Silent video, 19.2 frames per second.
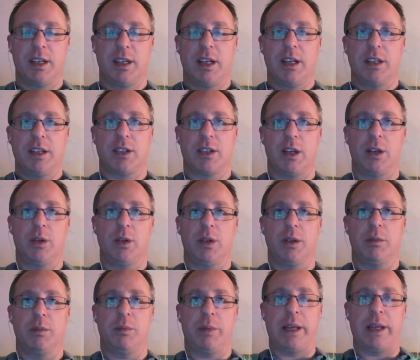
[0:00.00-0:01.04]
So
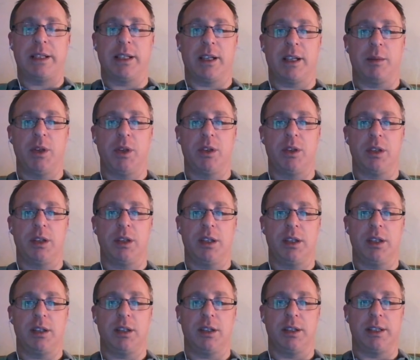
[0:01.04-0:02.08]
basically I'm using
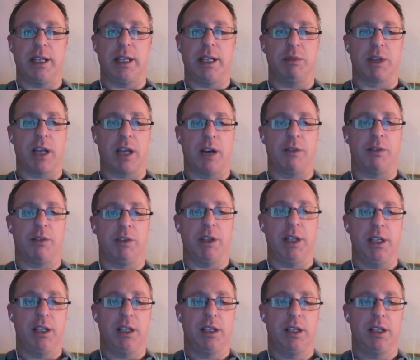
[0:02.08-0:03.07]
the deep recovery